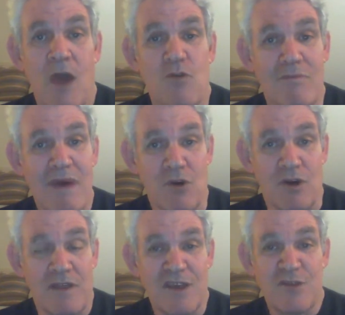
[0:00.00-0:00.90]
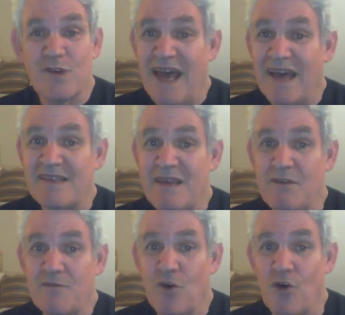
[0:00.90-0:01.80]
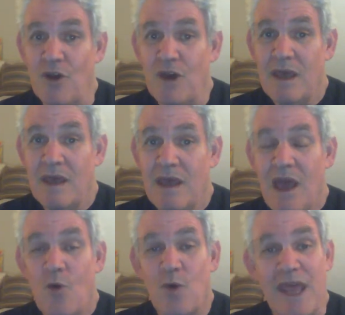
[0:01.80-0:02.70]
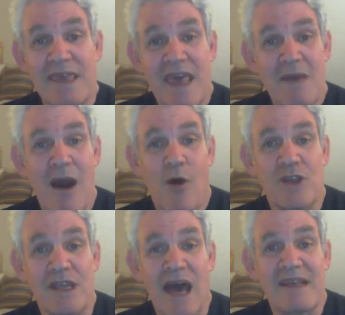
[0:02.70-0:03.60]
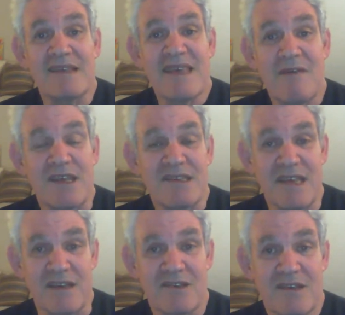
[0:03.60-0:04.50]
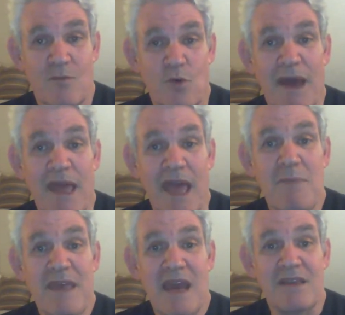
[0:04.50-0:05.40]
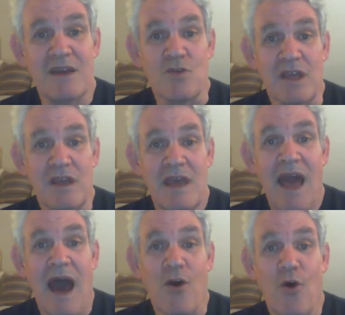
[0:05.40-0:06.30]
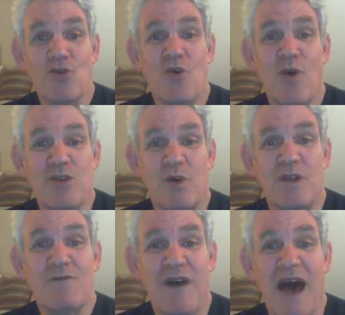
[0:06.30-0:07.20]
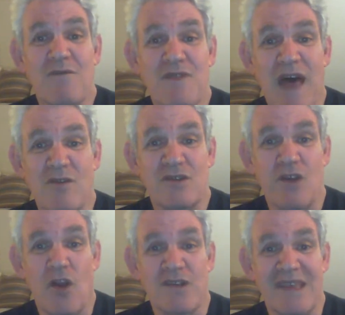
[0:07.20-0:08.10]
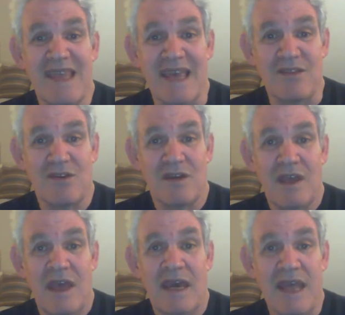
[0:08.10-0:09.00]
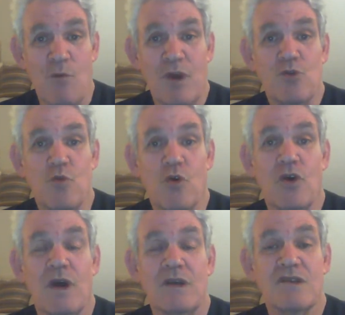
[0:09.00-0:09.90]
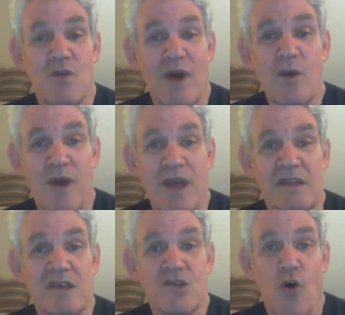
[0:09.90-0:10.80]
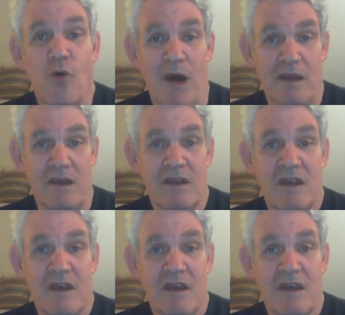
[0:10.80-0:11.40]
Remember, this was 1974. When I came out in 1976 with my MBA degree, I also had $25,000 in debt, and I went to work straight away in the stock market.